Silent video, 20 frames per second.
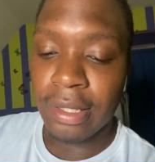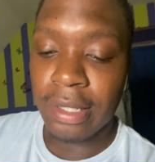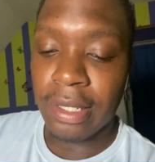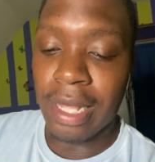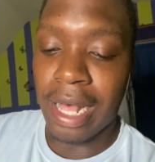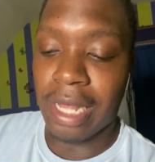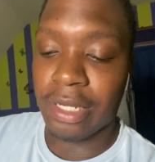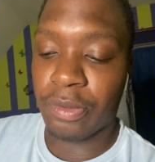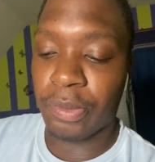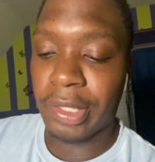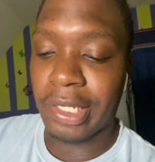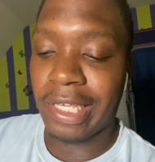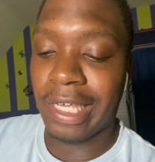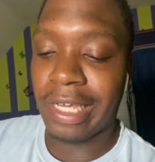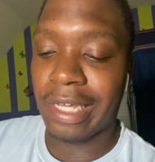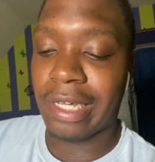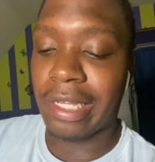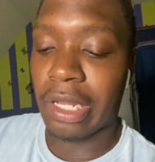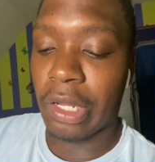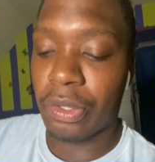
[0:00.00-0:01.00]
As we
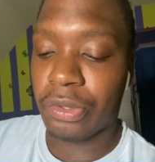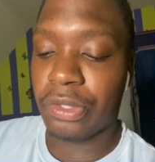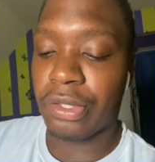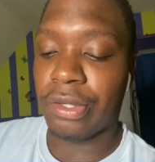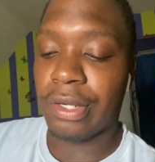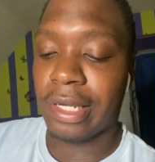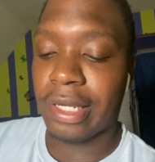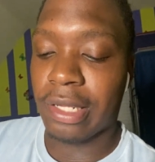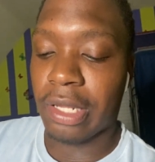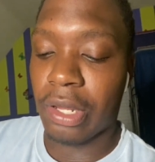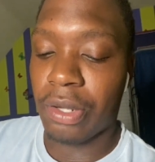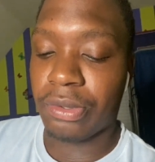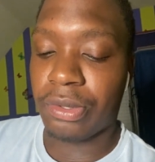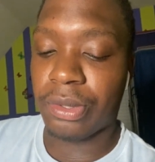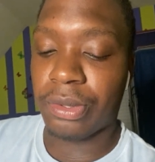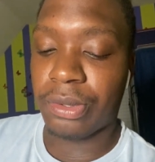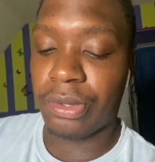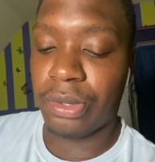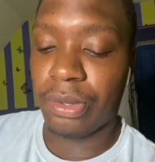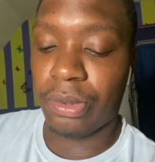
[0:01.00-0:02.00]
get closer and
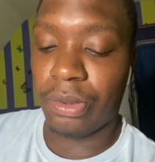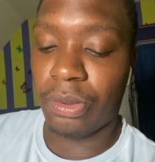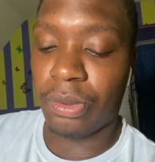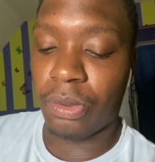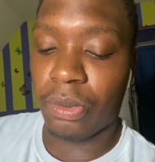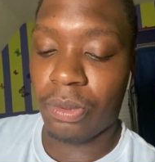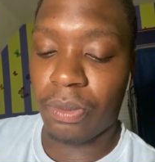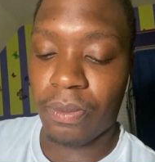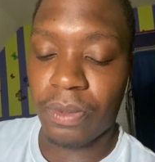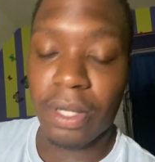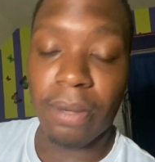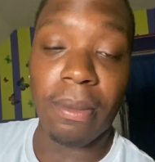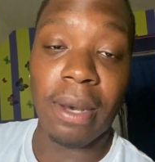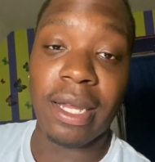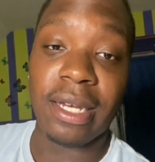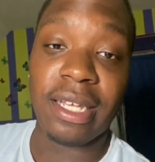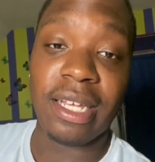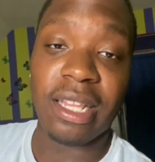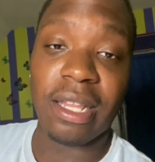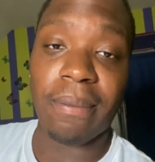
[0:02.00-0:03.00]
closer to the
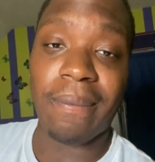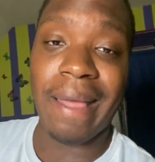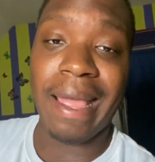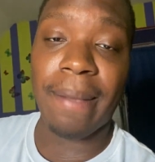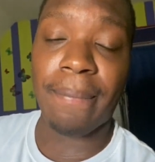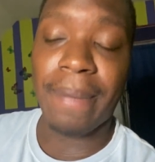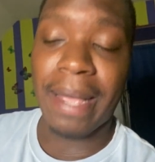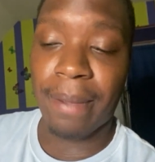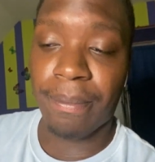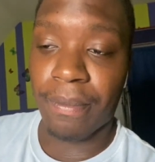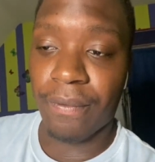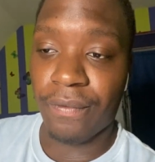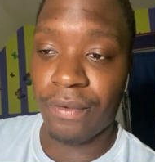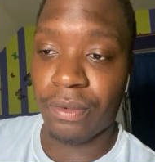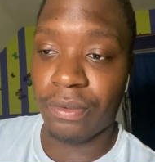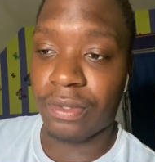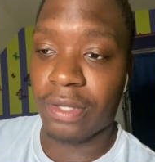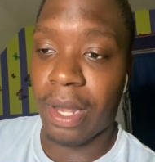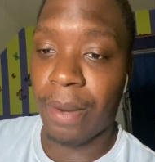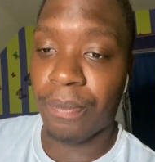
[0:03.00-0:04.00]
Money in the Bank
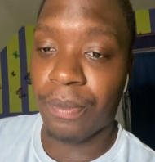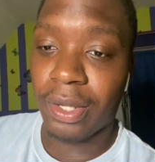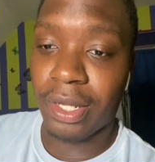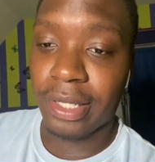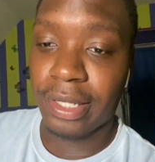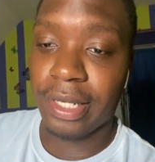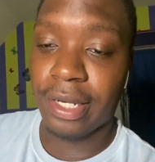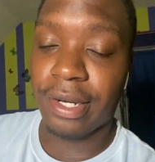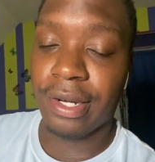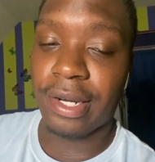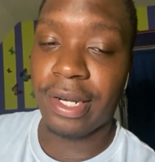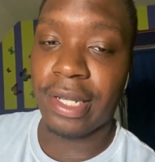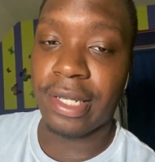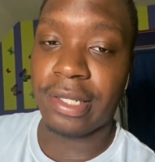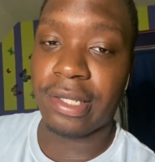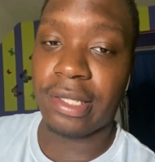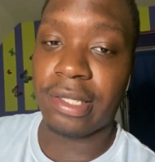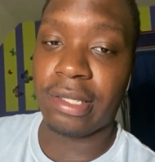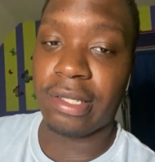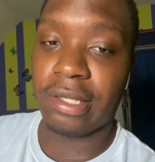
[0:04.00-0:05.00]
pay-per-view. So I'm really
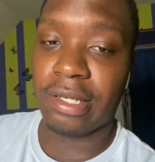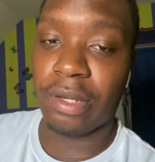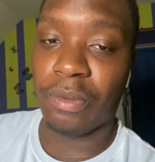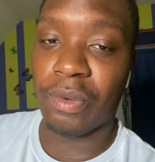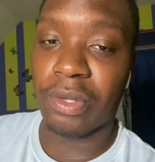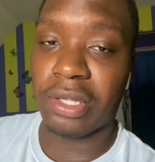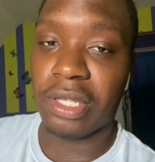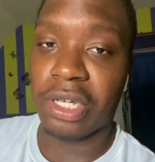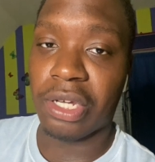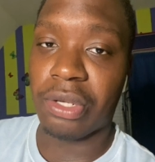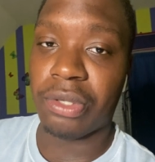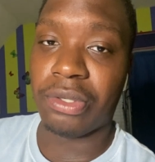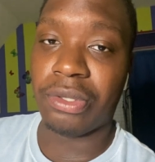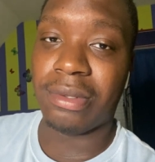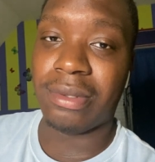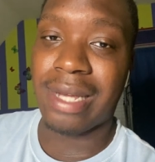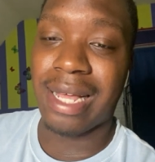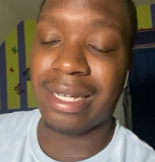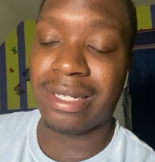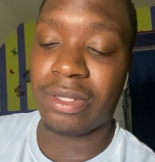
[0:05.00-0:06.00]
curious to see what they're going to
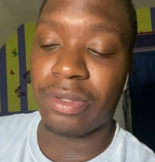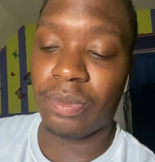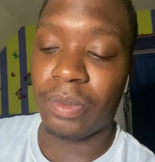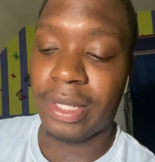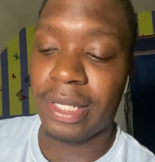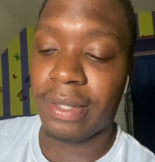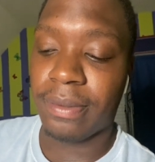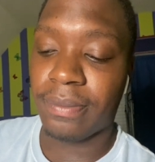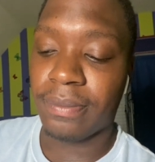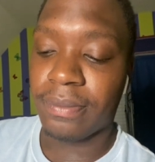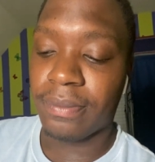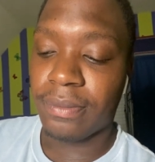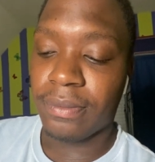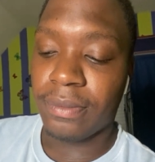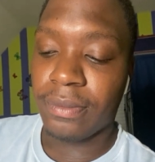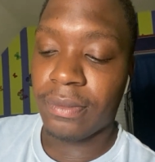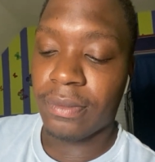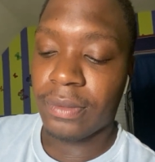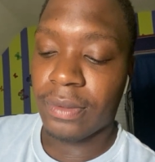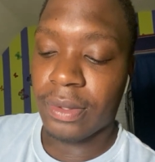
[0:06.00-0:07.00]
do next week.
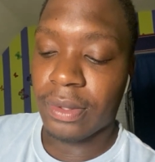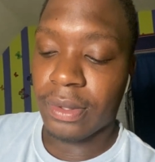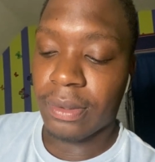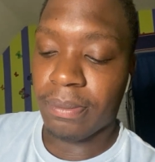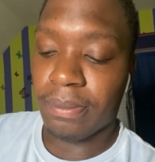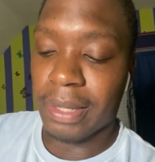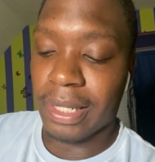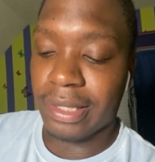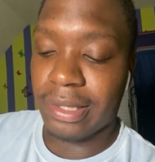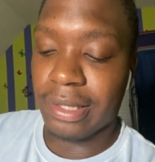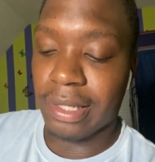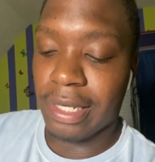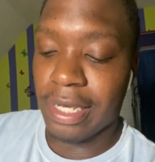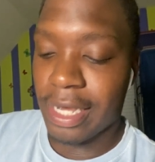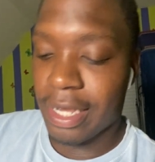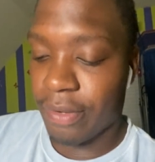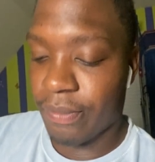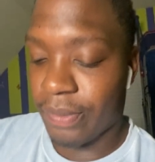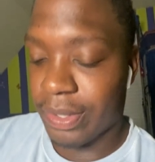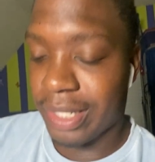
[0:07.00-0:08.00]
But
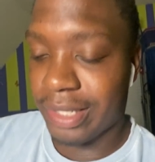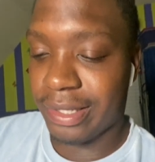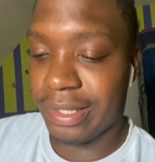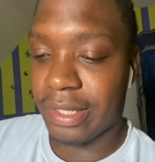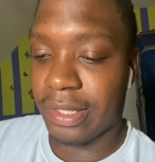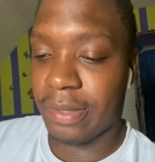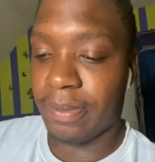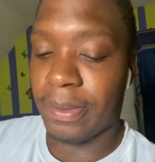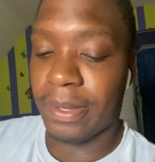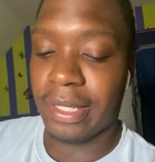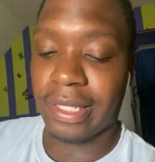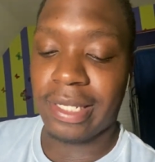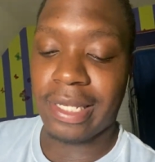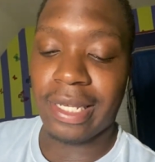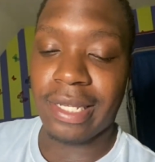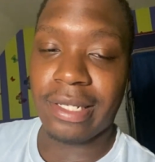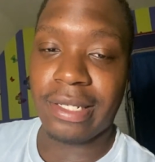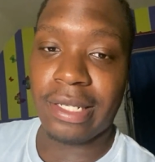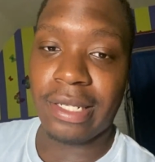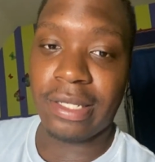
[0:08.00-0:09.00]
anyways, this has been the
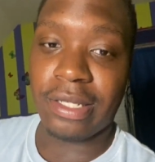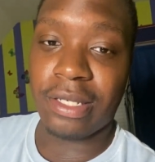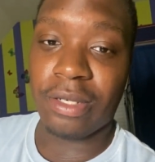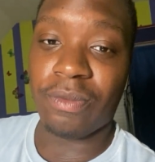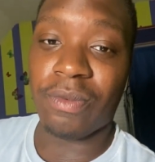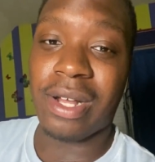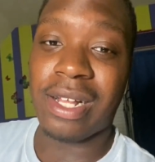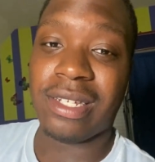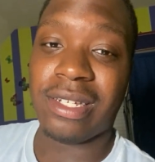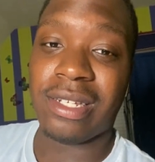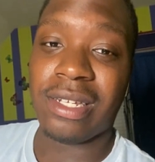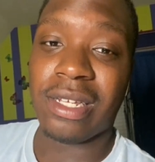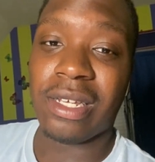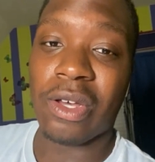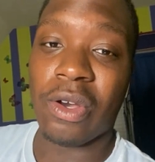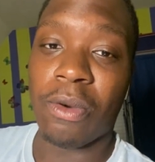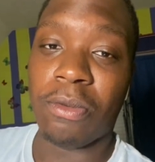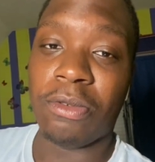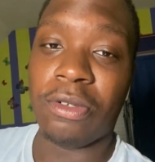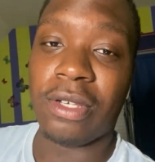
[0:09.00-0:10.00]
Kid DC
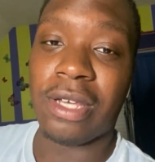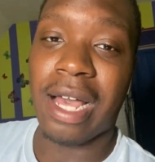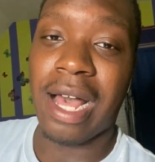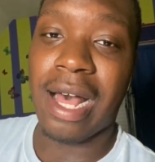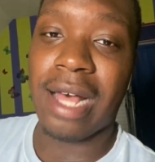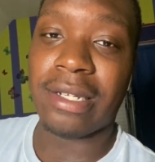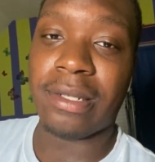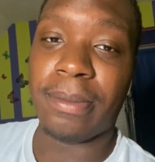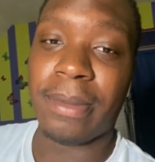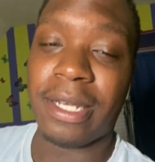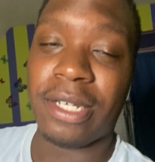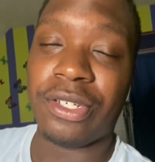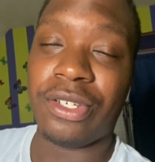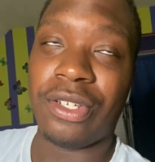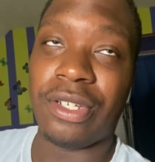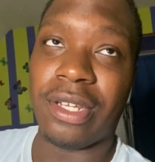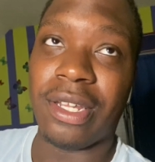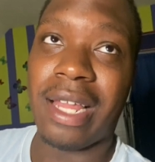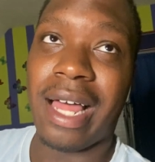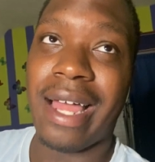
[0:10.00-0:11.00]
Wrestling. Hope you guys make
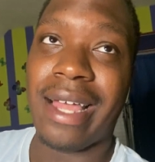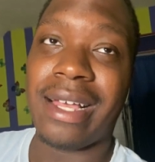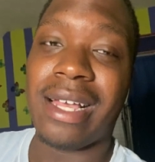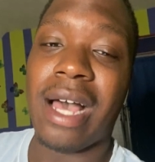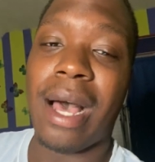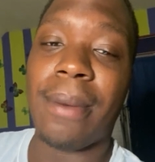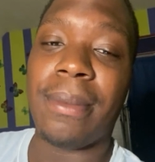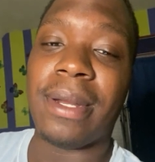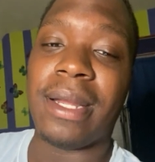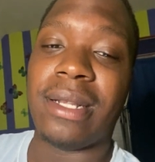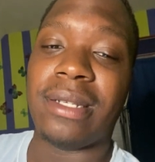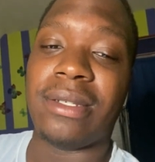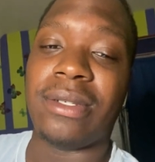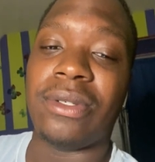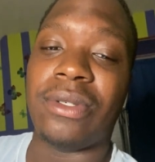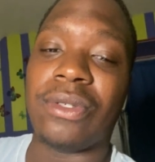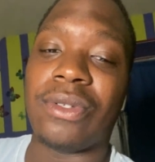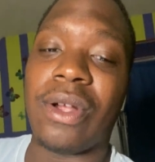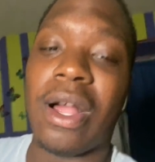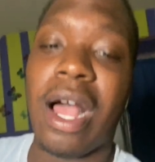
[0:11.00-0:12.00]
sure you like, comment, and
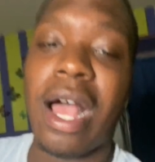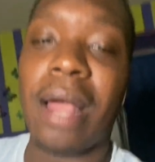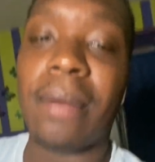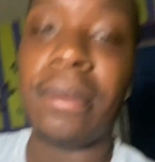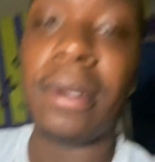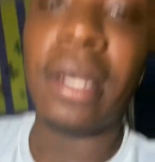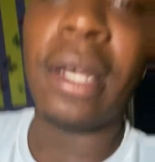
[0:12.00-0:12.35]
subscribe.